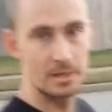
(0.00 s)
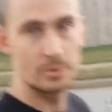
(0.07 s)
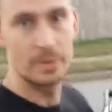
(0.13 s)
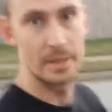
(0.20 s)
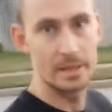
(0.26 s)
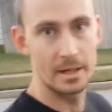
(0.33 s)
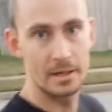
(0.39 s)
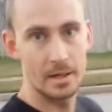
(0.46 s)
you
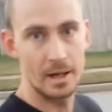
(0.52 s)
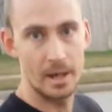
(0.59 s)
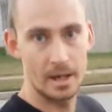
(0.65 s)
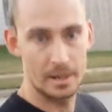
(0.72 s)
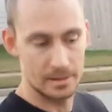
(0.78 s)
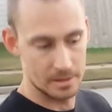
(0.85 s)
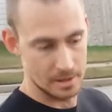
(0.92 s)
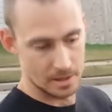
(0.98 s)
would get
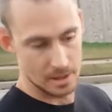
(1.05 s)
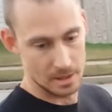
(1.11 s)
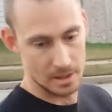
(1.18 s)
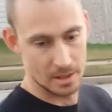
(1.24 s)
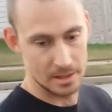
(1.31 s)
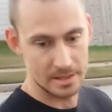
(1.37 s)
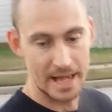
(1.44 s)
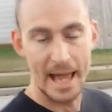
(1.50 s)
on
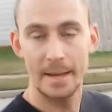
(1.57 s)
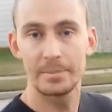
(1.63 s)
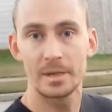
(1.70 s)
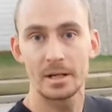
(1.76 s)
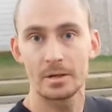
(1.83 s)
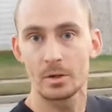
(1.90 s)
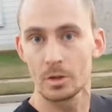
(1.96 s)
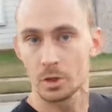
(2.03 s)
a
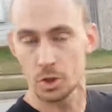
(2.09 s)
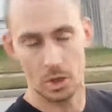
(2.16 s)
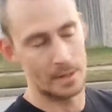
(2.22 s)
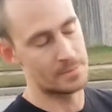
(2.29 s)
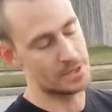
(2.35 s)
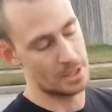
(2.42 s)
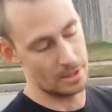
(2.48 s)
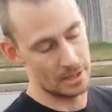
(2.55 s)
cabinet, or
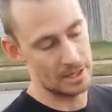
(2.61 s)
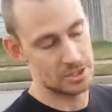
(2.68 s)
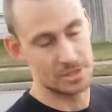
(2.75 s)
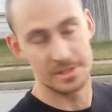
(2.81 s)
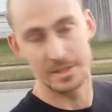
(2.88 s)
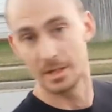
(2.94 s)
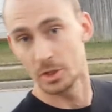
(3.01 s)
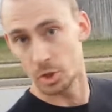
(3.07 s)
I'm sorry, I
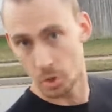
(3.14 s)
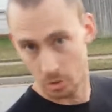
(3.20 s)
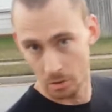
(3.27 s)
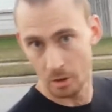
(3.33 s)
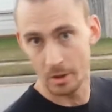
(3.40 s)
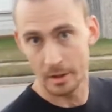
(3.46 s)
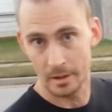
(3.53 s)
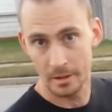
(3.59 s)
should say a
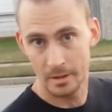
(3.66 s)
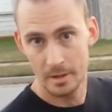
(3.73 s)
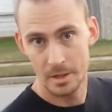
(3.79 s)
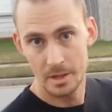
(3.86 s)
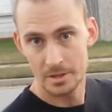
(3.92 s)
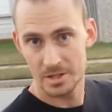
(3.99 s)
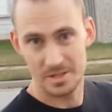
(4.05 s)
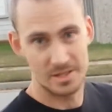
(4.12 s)
drawer,
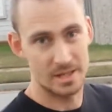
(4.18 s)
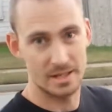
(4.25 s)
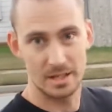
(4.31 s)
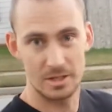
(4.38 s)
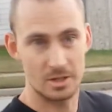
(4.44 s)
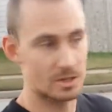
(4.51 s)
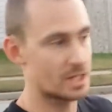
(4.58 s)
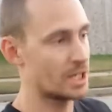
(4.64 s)
just like
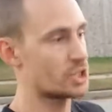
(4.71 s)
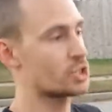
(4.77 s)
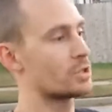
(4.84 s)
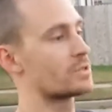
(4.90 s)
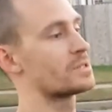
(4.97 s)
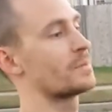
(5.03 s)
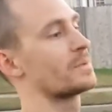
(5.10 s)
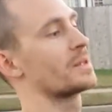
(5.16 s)
in your kitchen
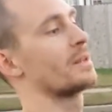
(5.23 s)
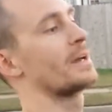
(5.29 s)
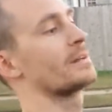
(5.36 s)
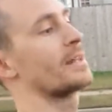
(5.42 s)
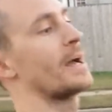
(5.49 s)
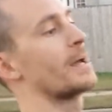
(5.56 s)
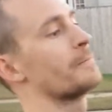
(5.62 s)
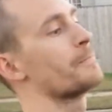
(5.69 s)
or something like
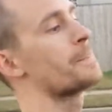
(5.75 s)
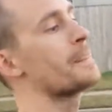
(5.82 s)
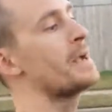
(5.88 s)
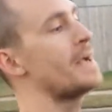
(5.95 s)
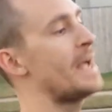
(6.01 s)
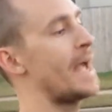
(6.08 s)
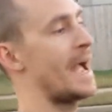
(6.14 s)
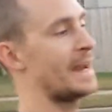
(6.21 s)
that.
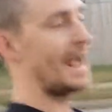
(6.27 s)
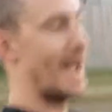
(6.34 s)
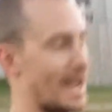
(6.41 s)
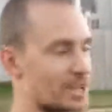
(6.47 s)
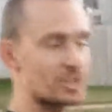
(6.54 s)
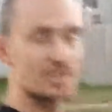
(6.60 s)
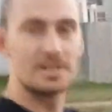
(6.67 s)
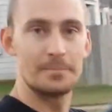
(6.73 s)
And
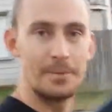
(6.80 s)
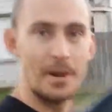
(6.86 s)
actually the